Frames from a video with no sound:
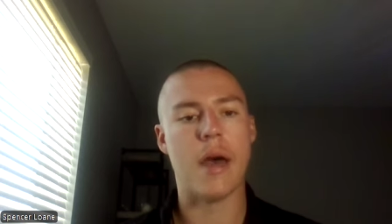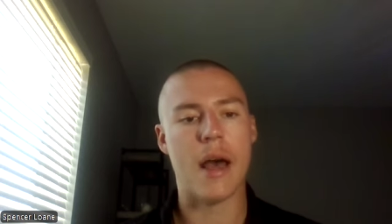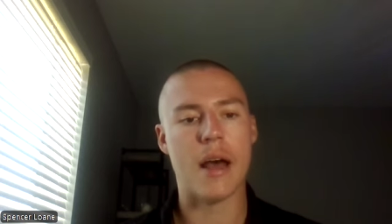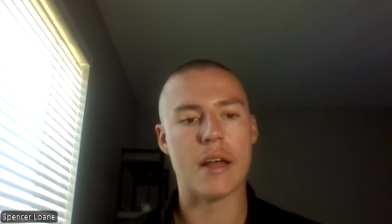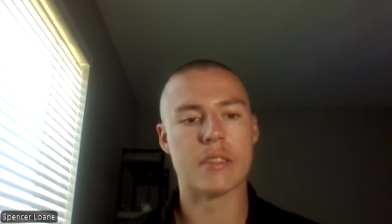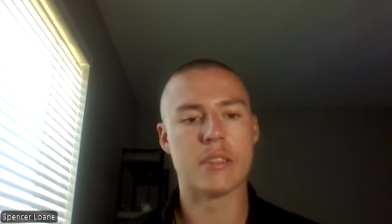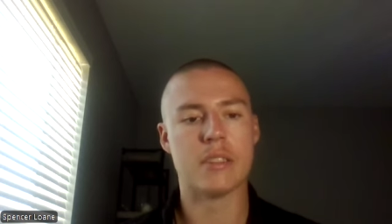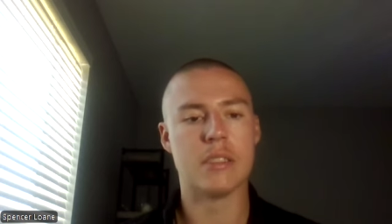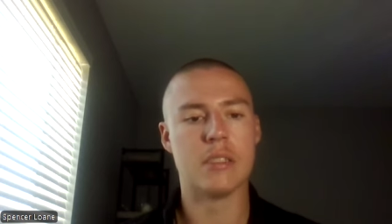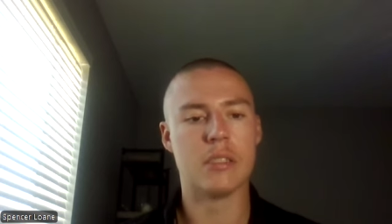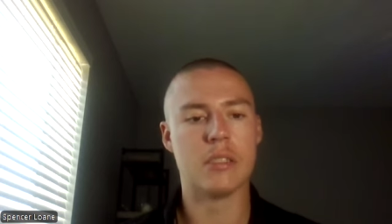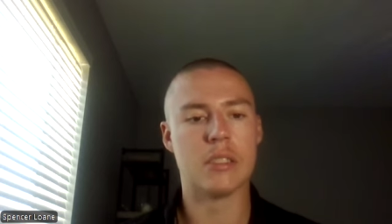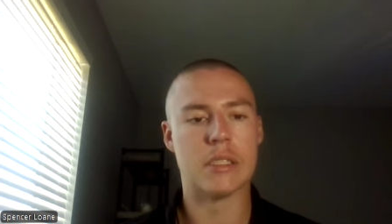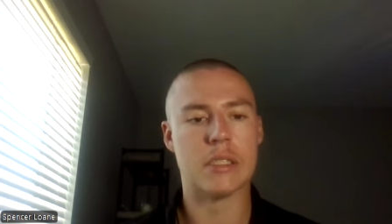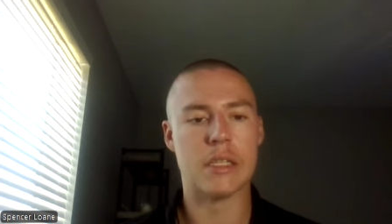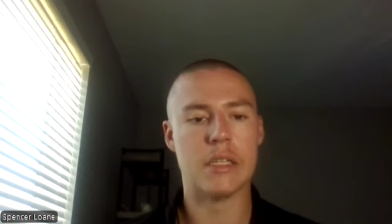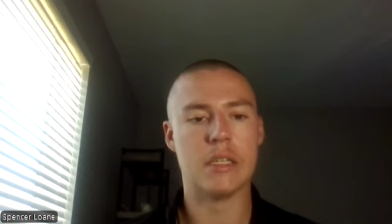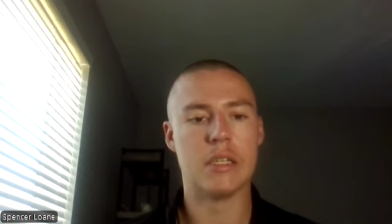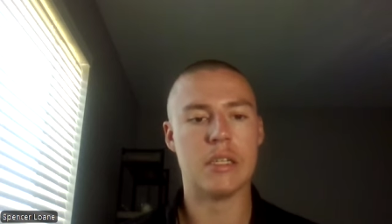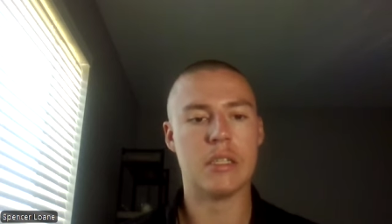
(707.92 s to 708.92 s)

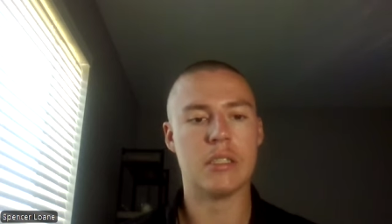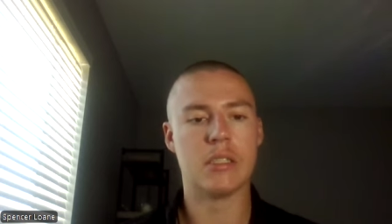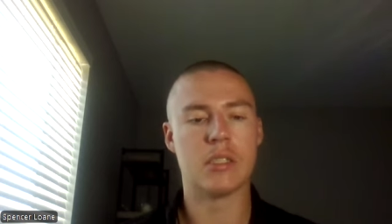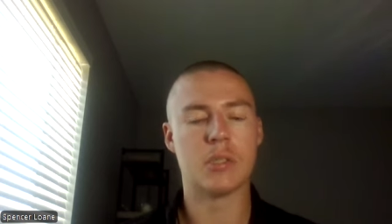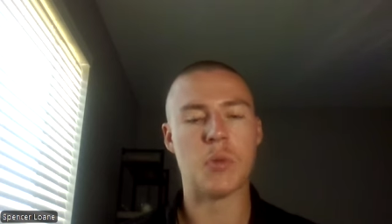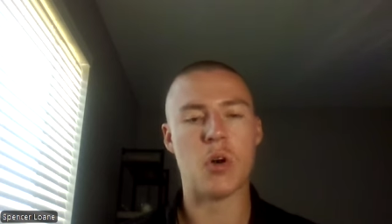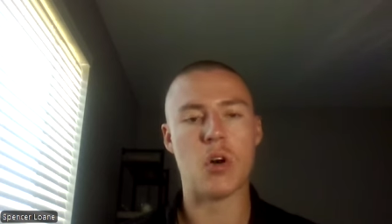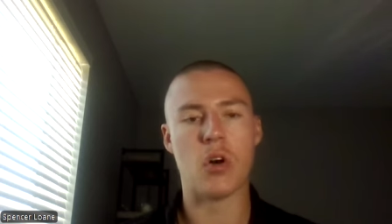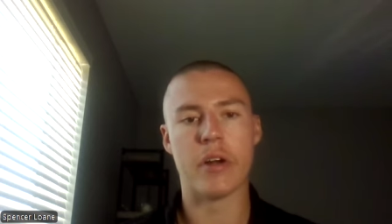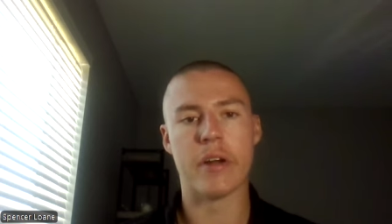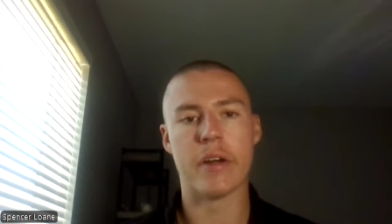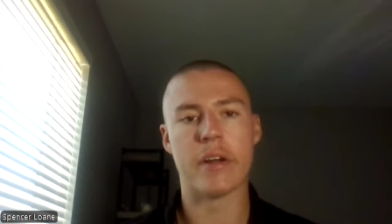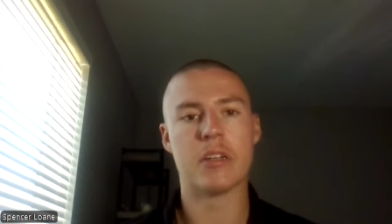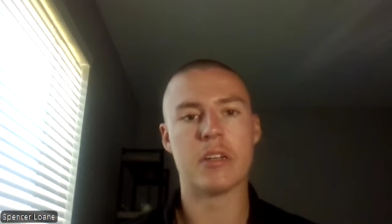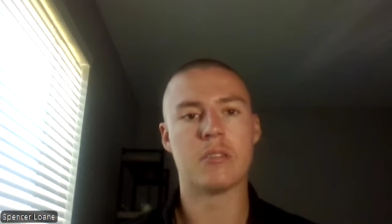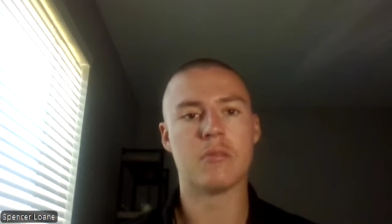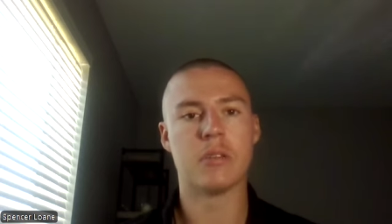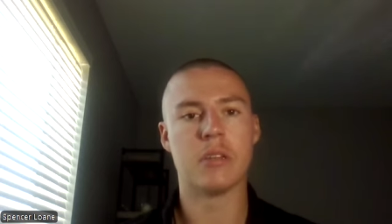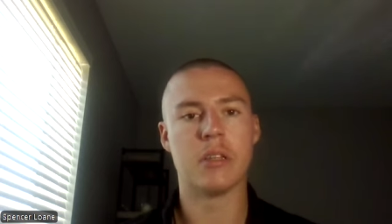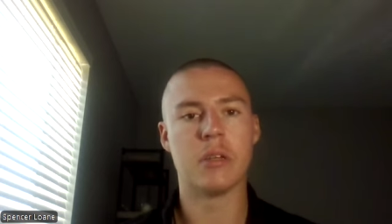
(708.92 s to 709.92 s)
passes in small
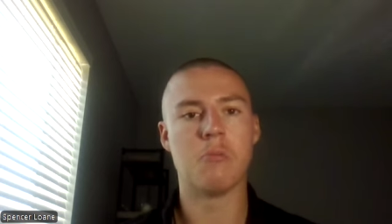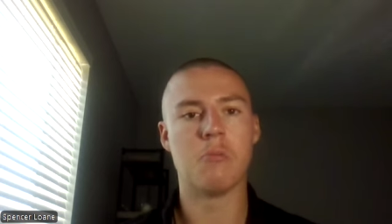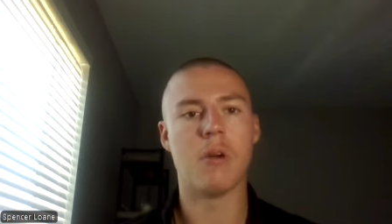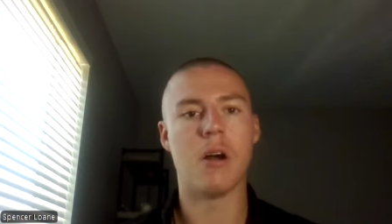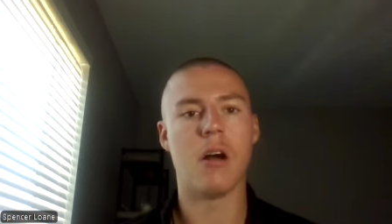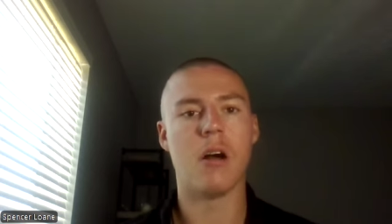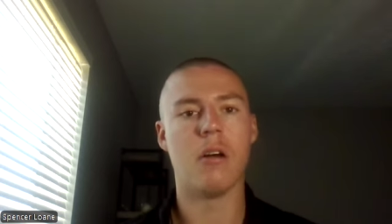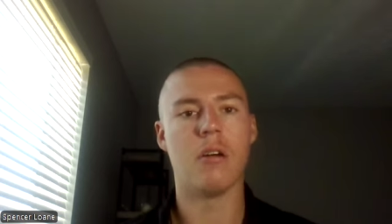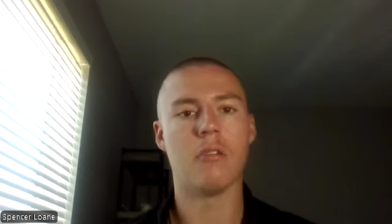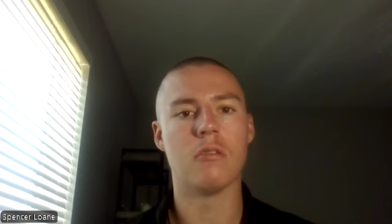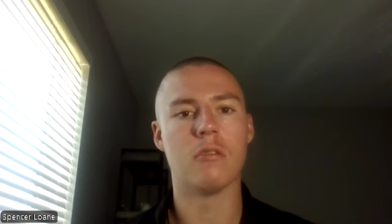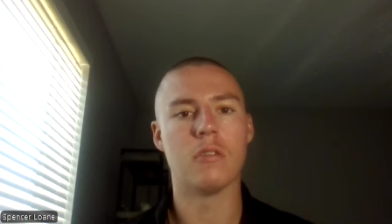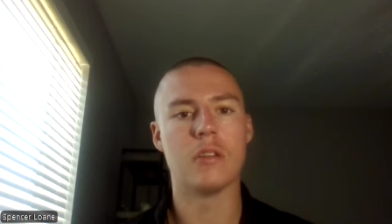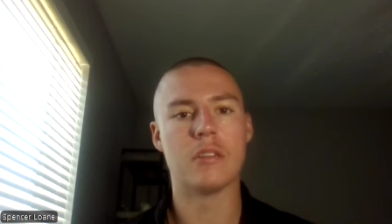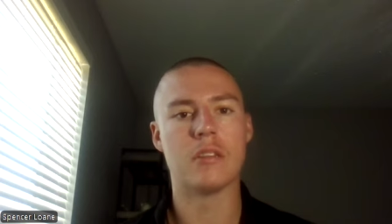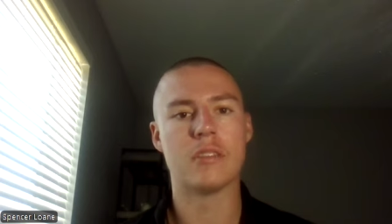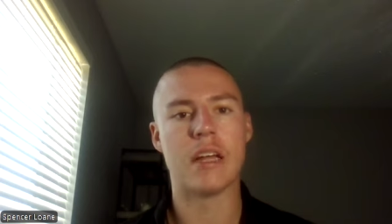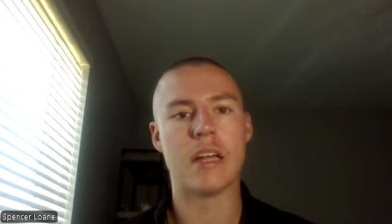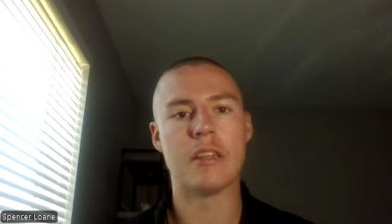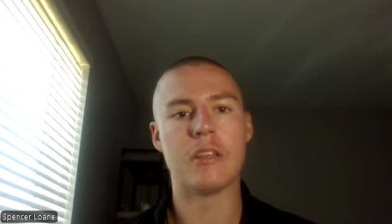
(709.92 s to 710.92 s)
areas really well
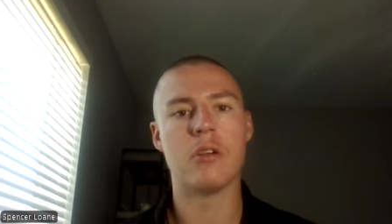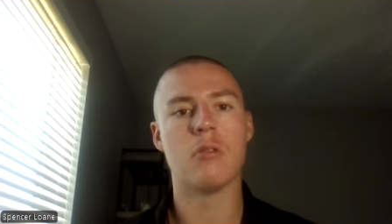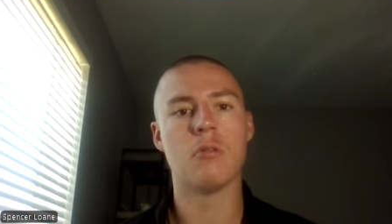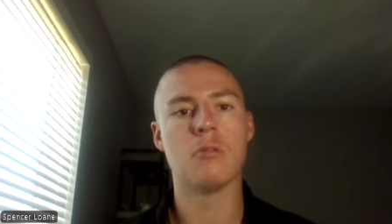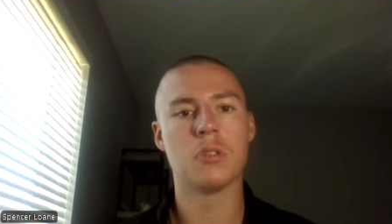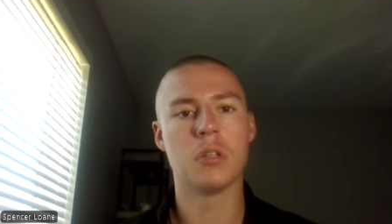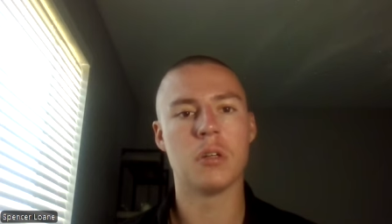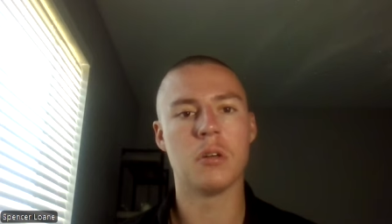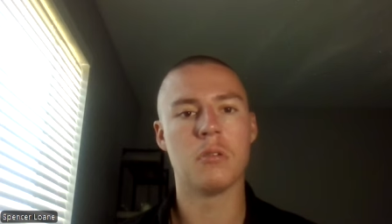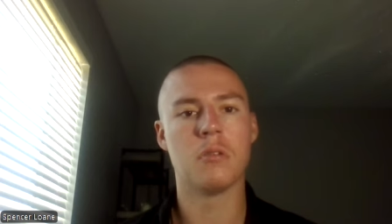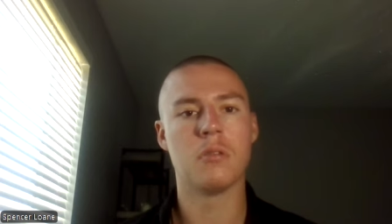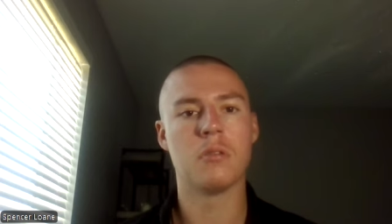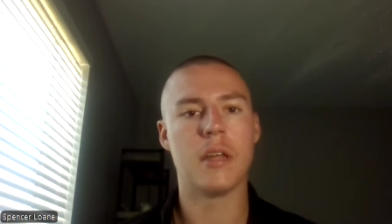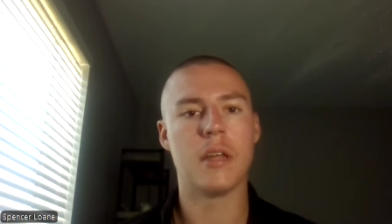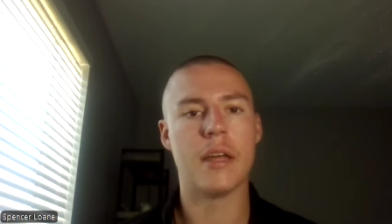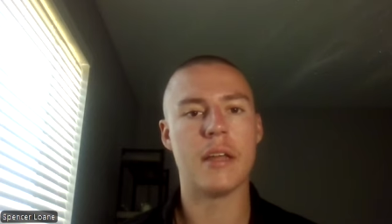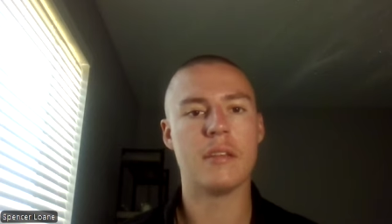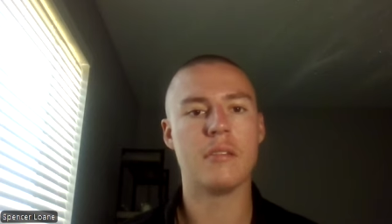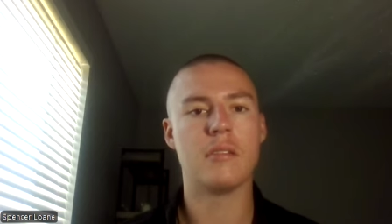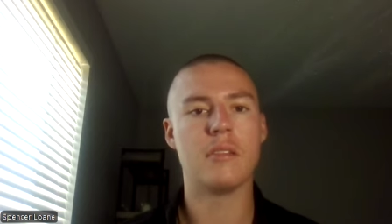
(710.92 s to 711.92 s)
inside the O zone
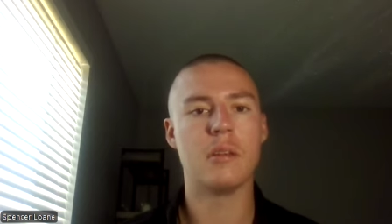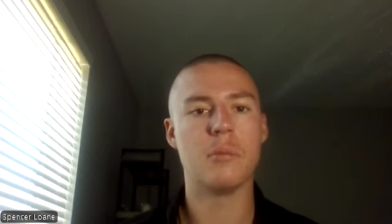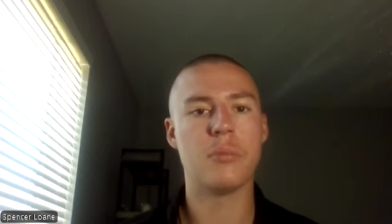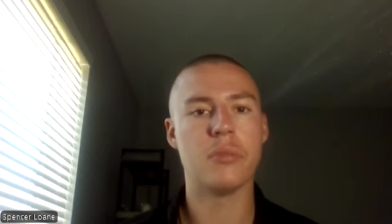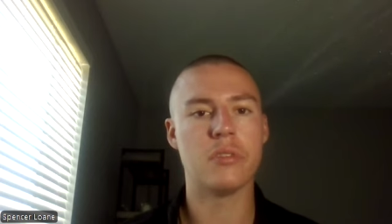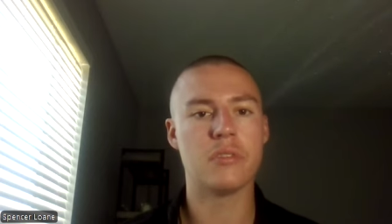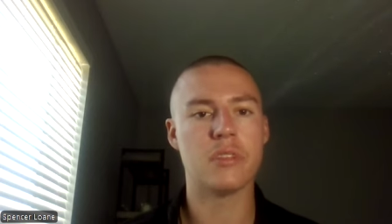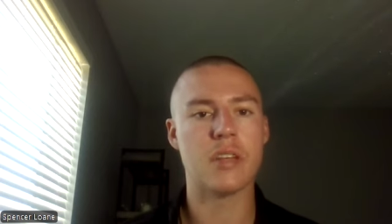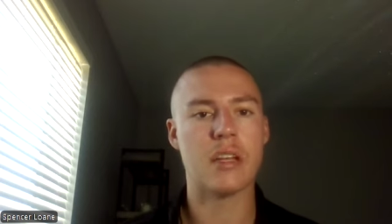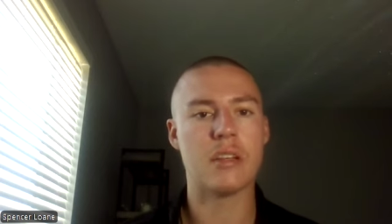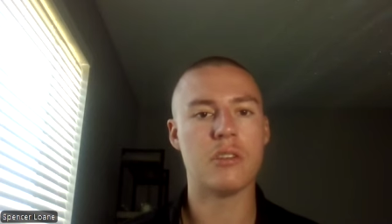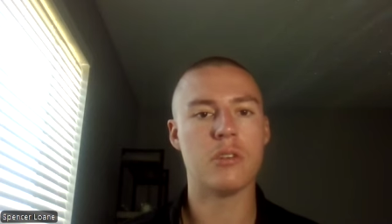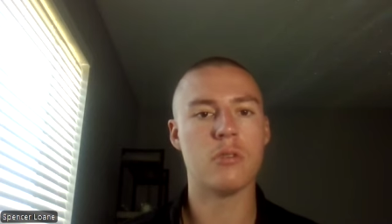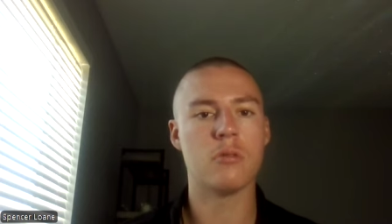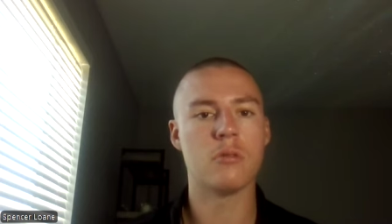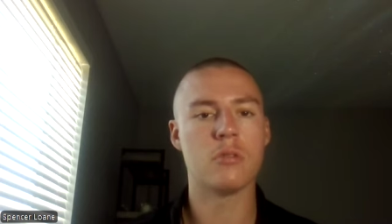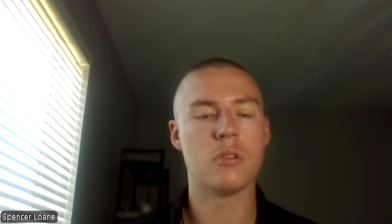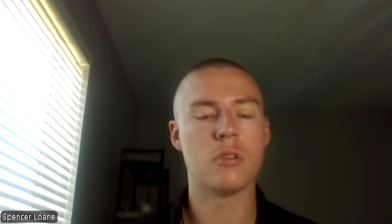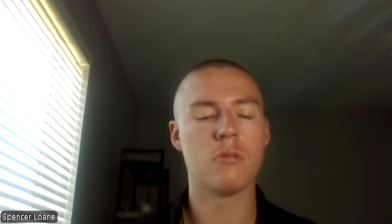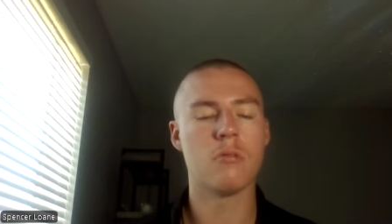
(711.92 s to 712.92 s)
and deep inside the
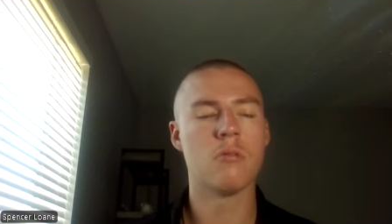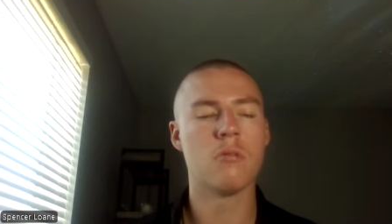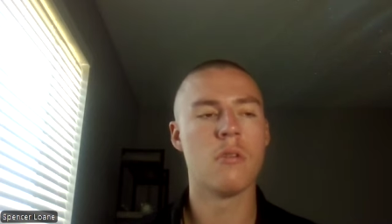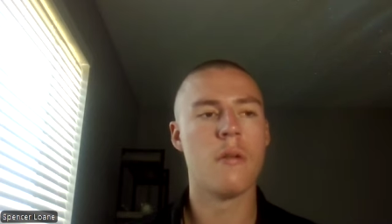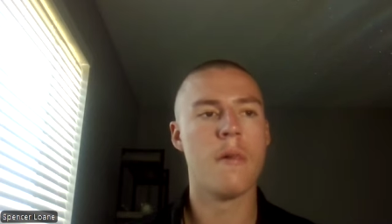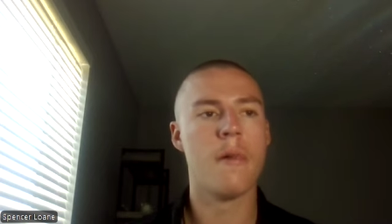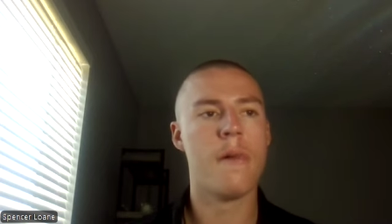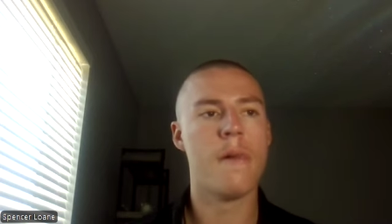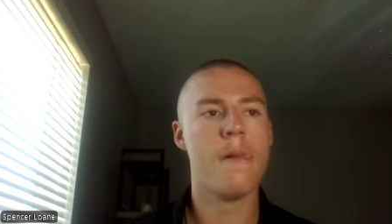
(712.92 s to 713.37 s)
O zone.